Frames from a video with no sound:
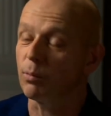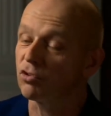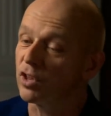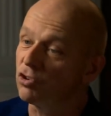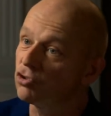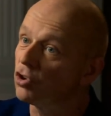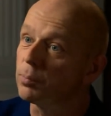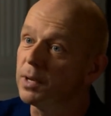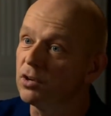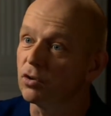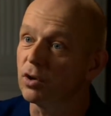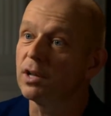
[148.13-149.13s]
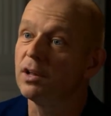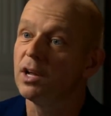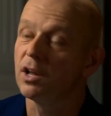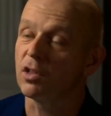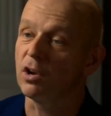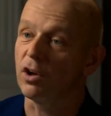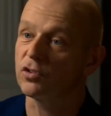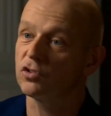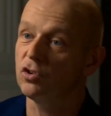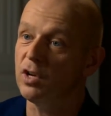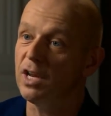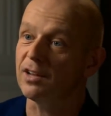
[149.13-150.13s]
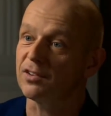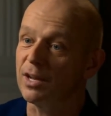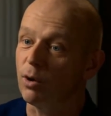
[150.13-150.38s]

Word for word: which they should have been doing the last two years.